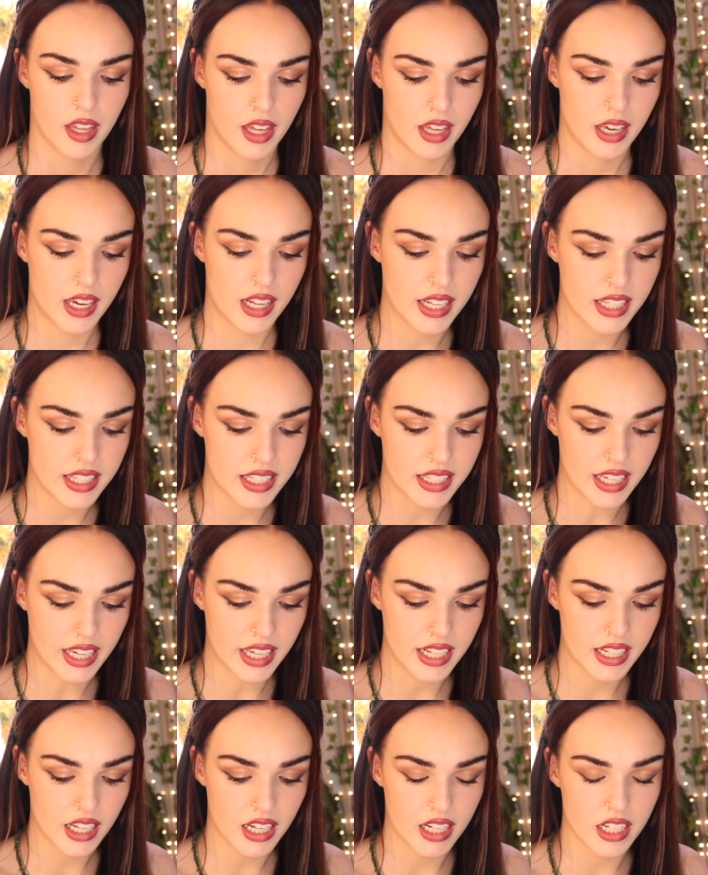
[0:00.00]
And again,
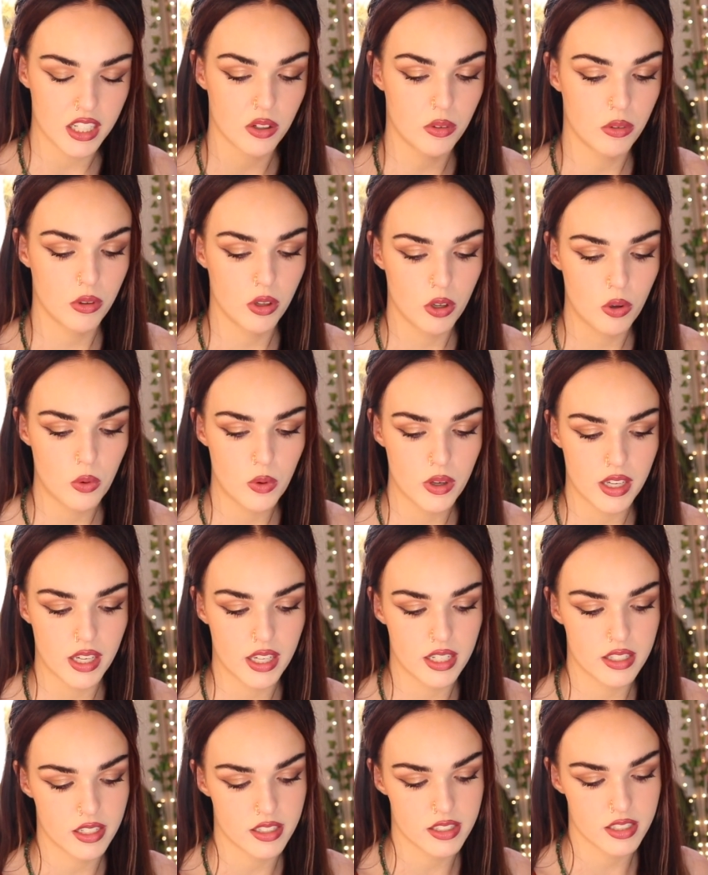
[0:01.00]
I don't know, it
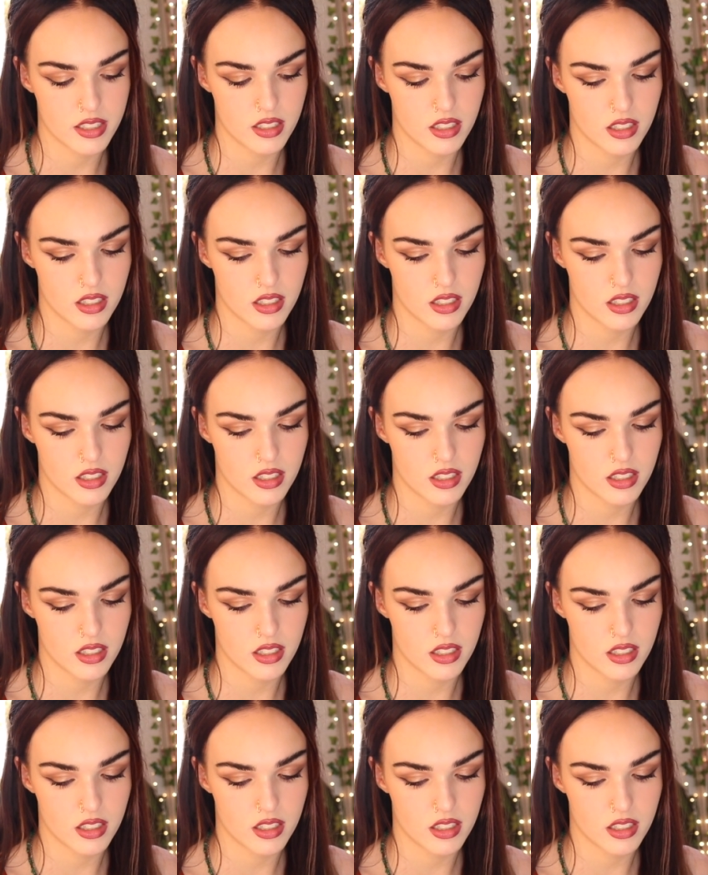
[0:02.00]
doesn't